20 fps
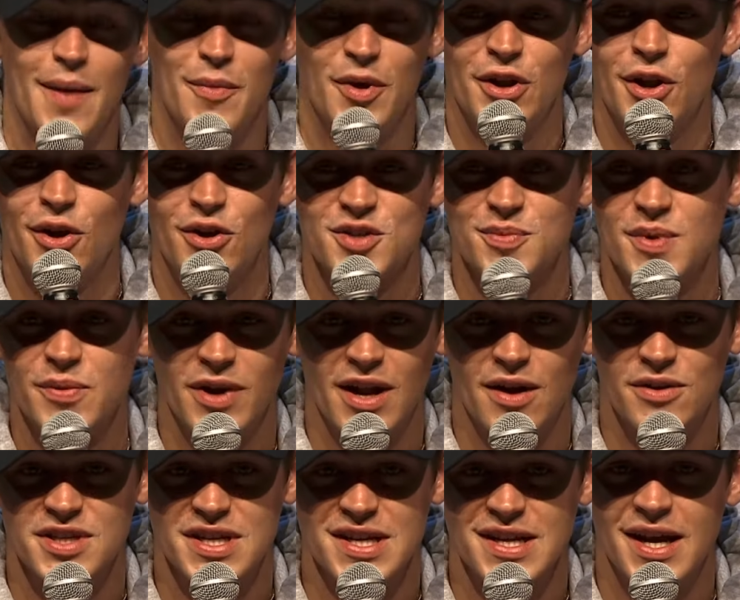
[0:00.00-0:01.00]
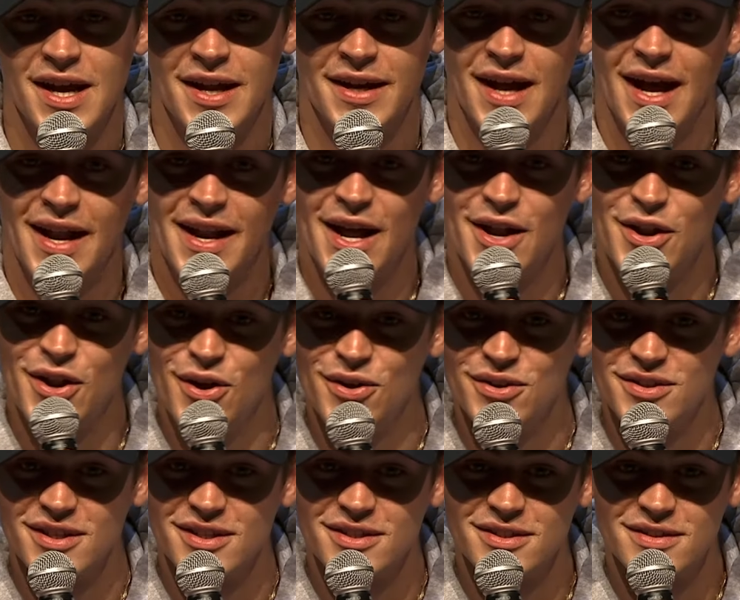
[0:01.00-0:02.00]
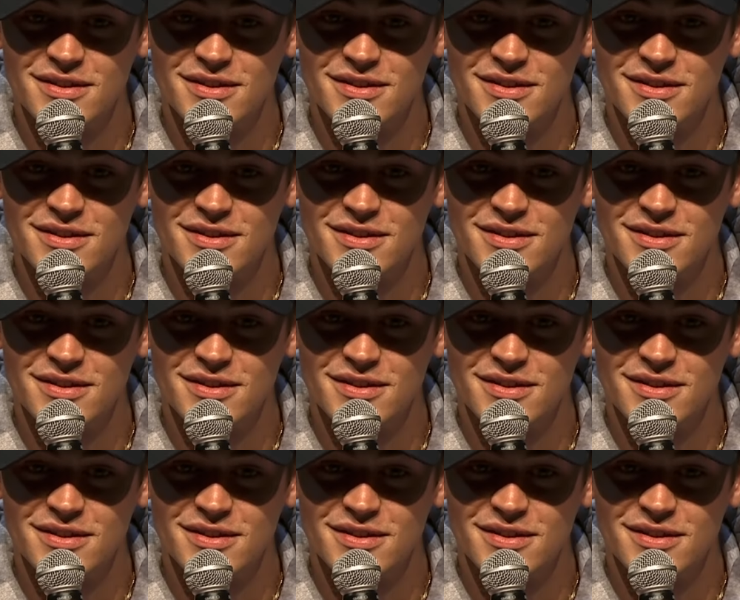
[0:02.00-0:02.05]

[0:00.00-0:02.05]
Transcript: and noticed me while I was eating, and I noticed,